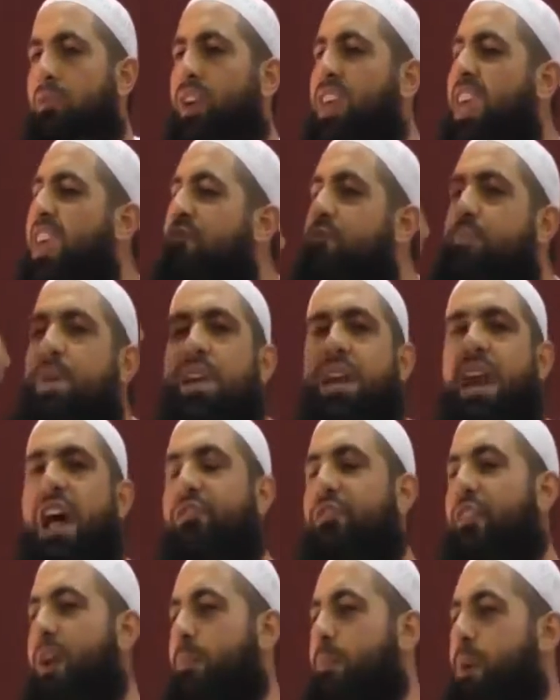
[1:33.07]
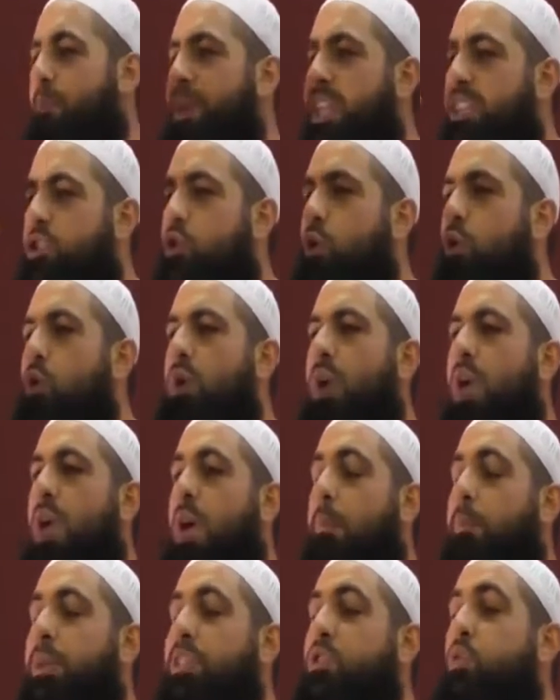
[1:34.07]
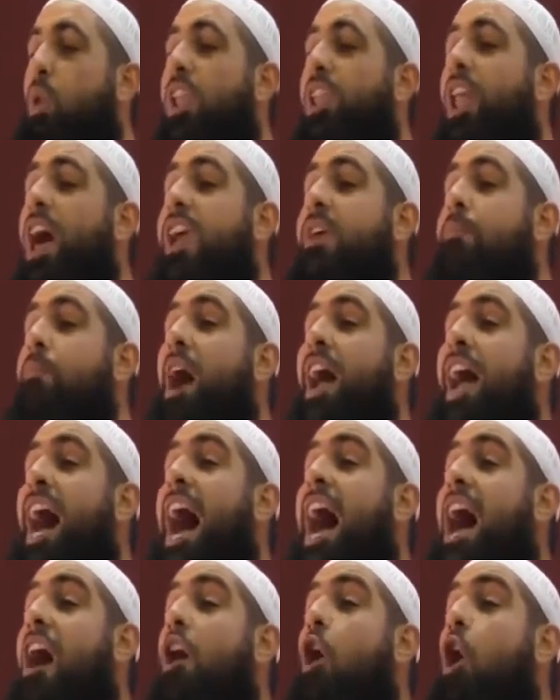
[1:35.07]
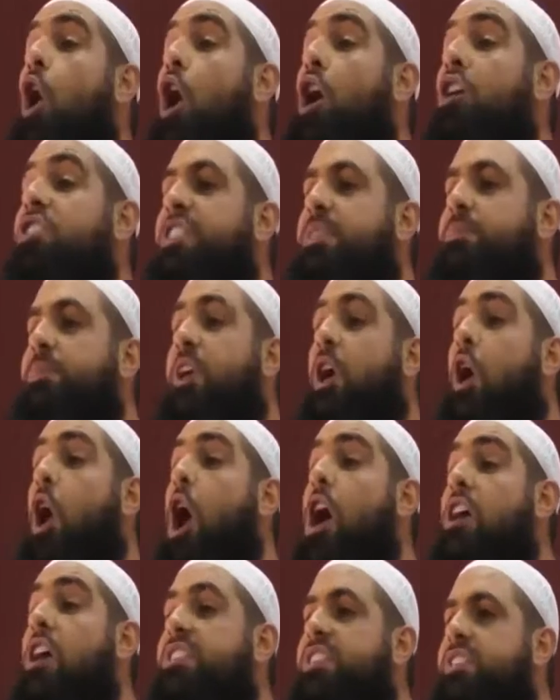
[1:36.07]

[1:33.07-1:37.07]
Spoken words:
Forgive me, if I'm a bit too, but wallahi, my heart hurts me.